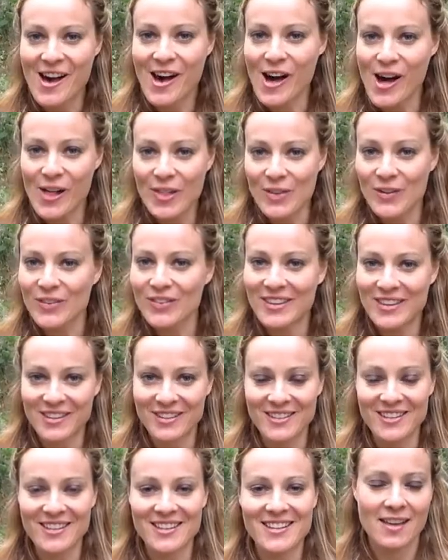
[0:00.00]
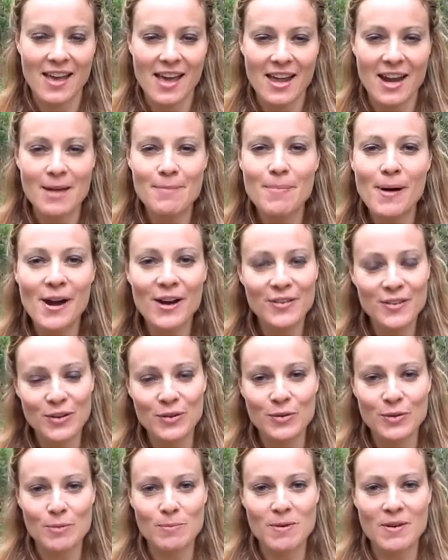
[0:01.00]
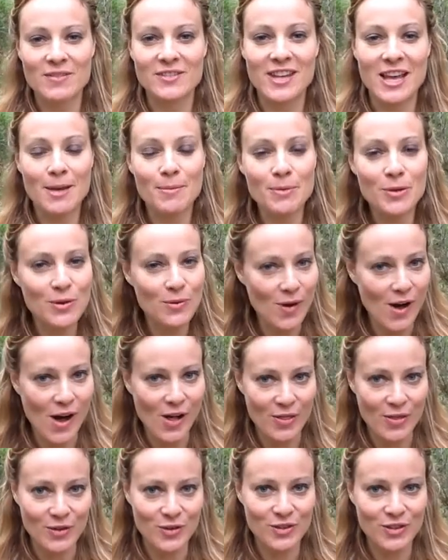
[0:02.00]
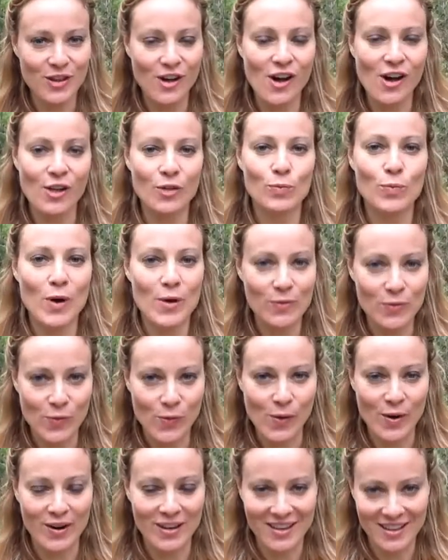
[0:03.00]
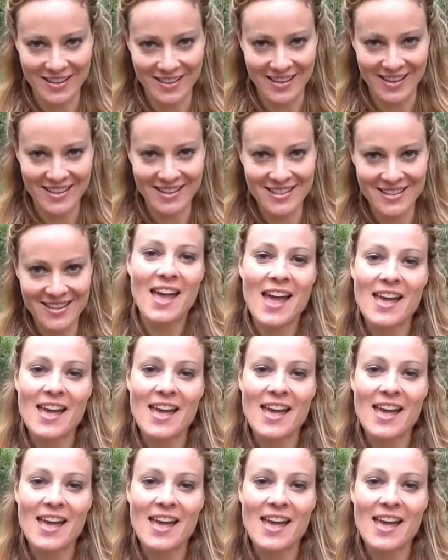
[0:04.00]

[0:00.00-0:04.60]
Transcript: author of Gilded, and I'm part of a group of debut authors called For GILDED.